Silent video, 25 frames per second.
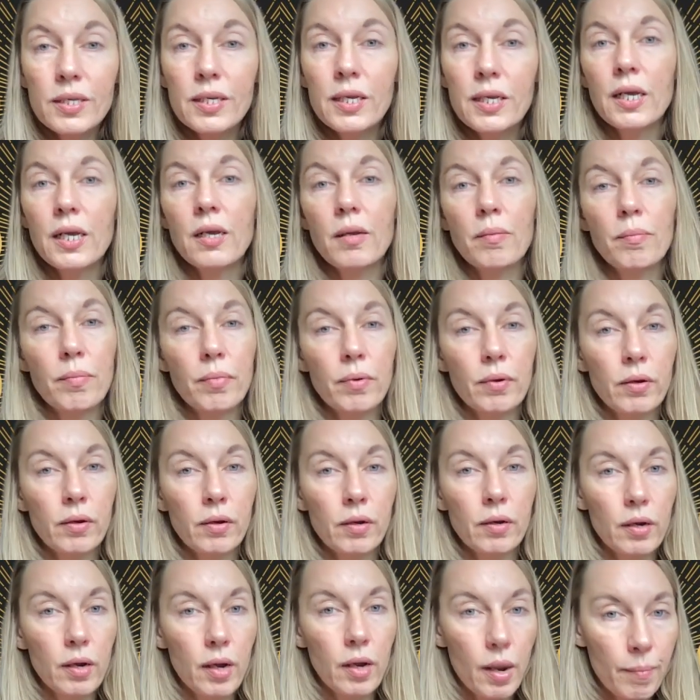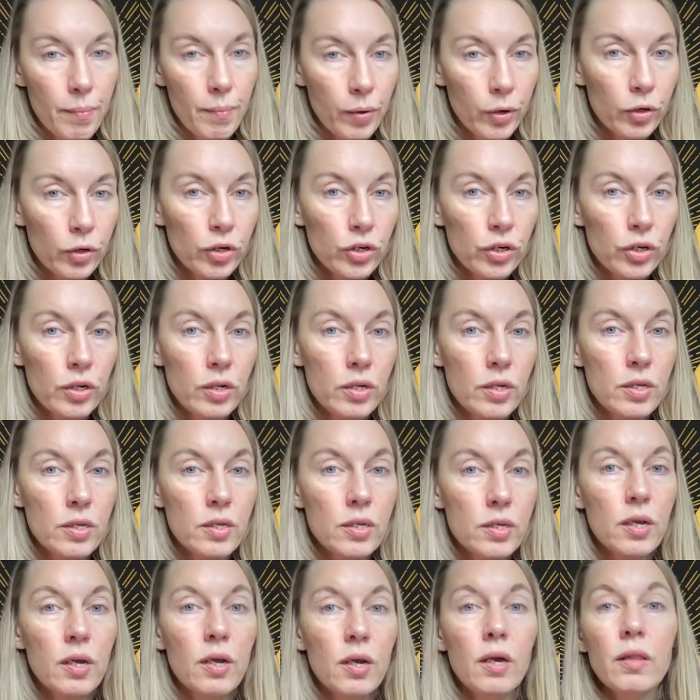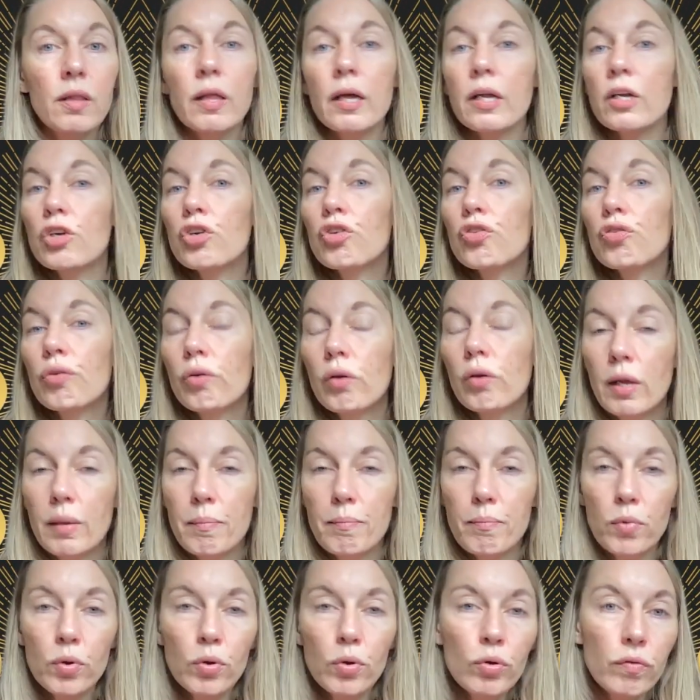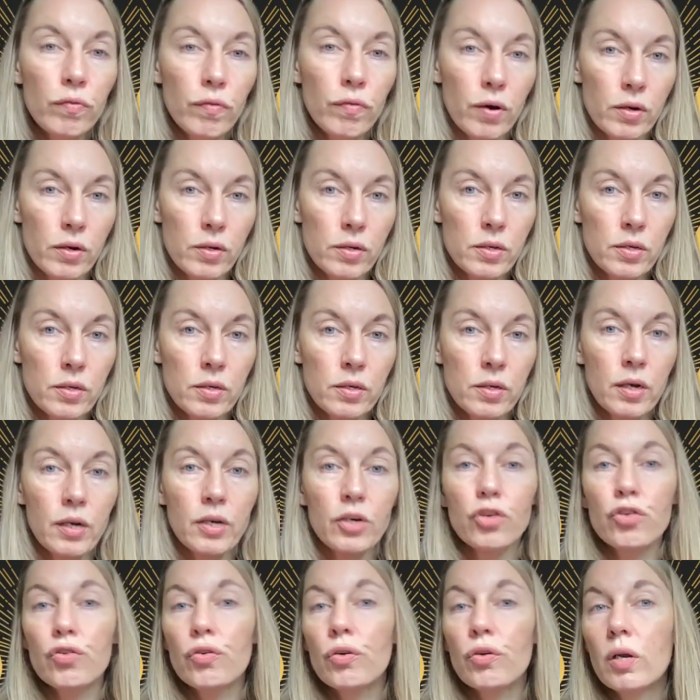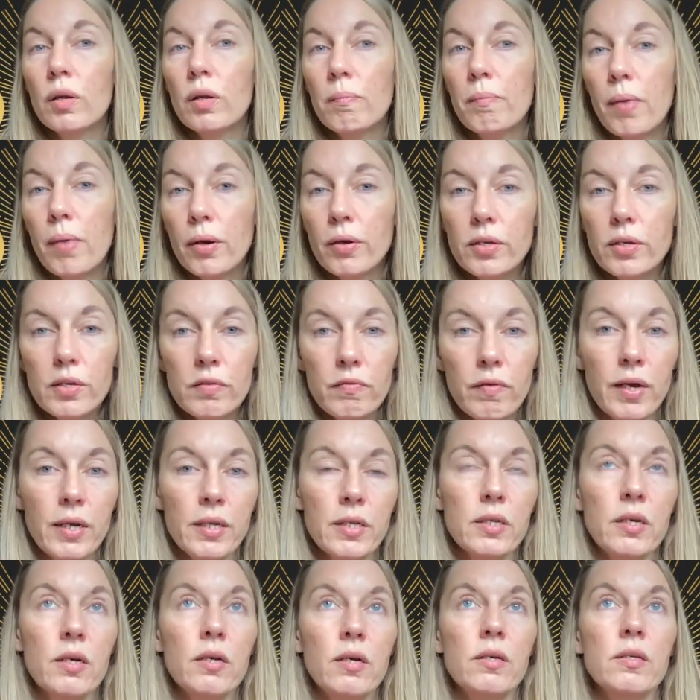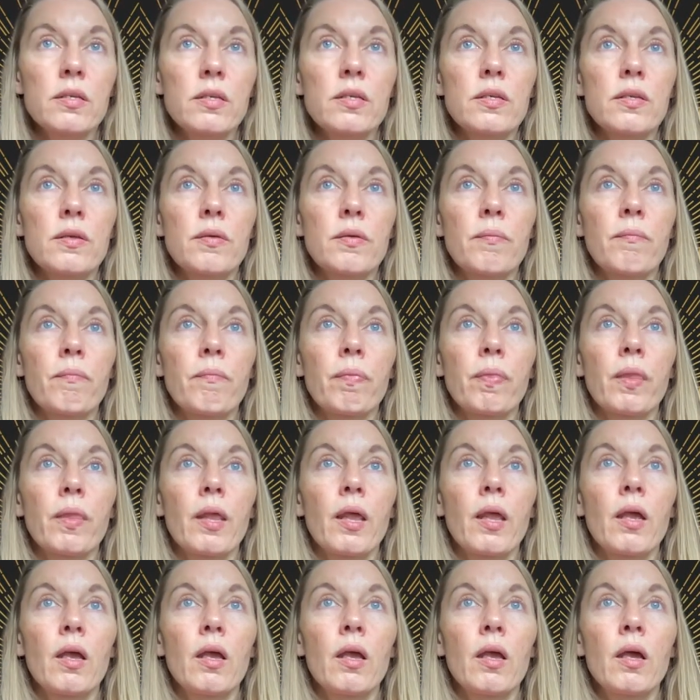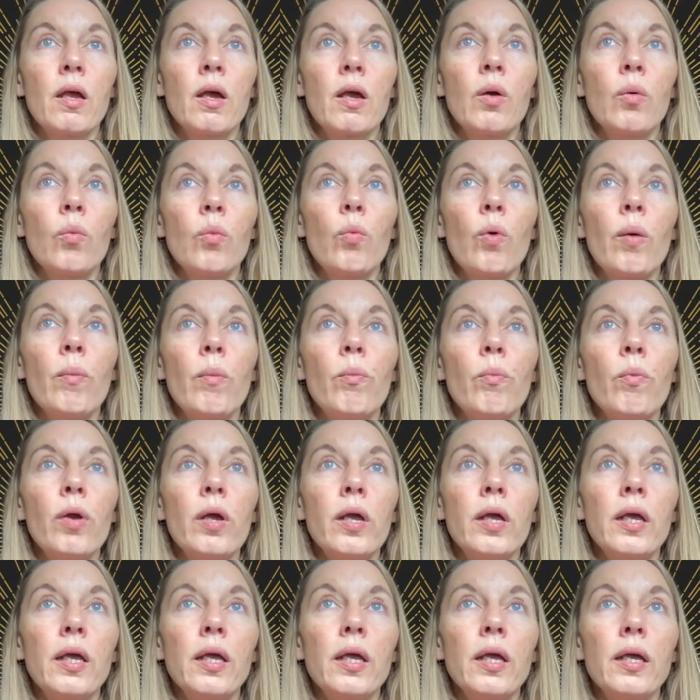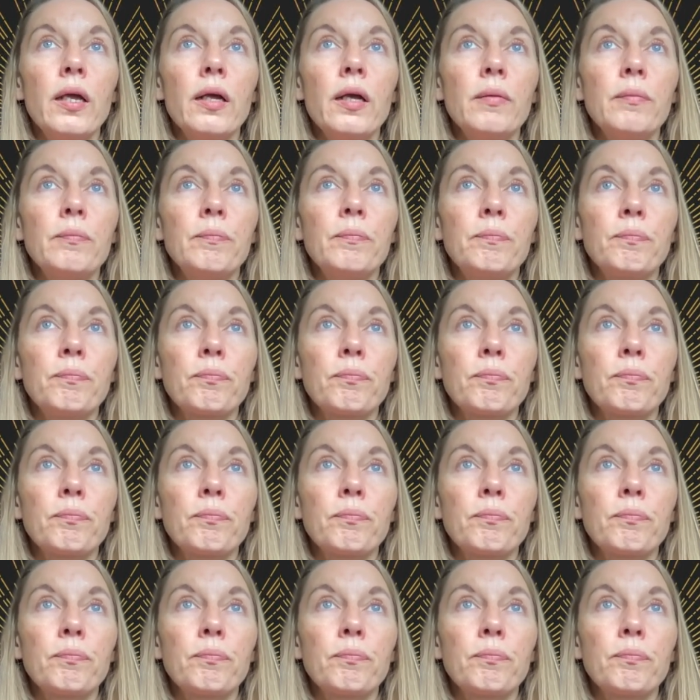deep emotions, that truly move us and truly motivate us. When we